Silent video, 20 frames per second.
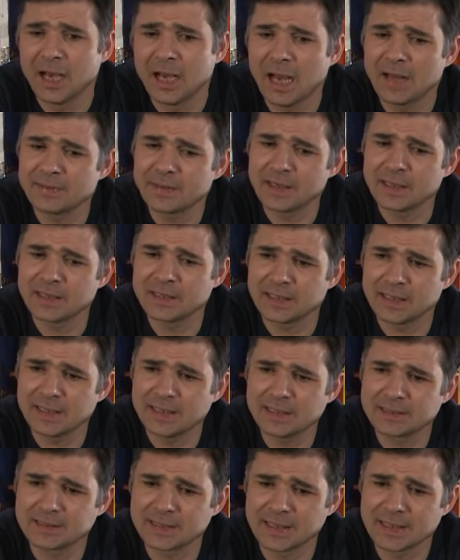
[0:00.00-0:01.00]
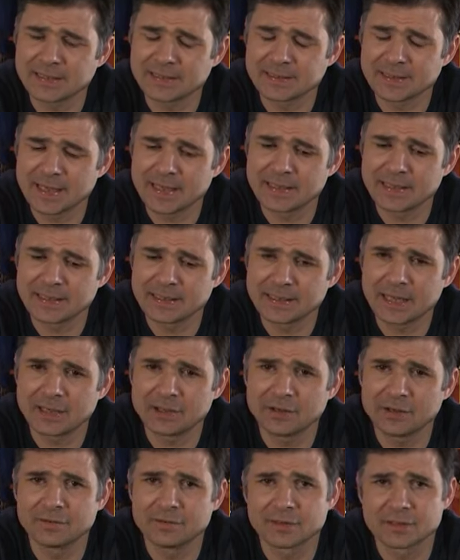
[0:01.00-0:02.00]
And then it's taking
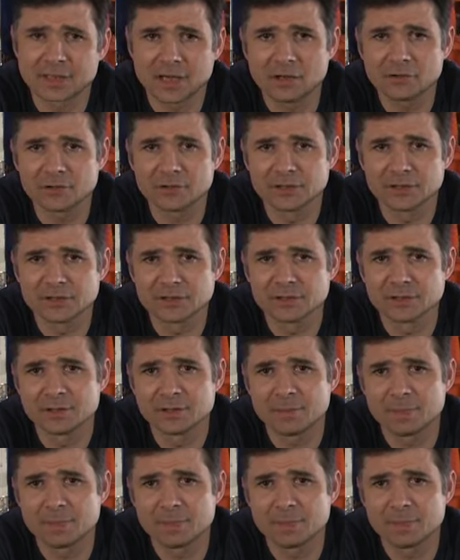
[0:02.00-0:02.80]
account of the current.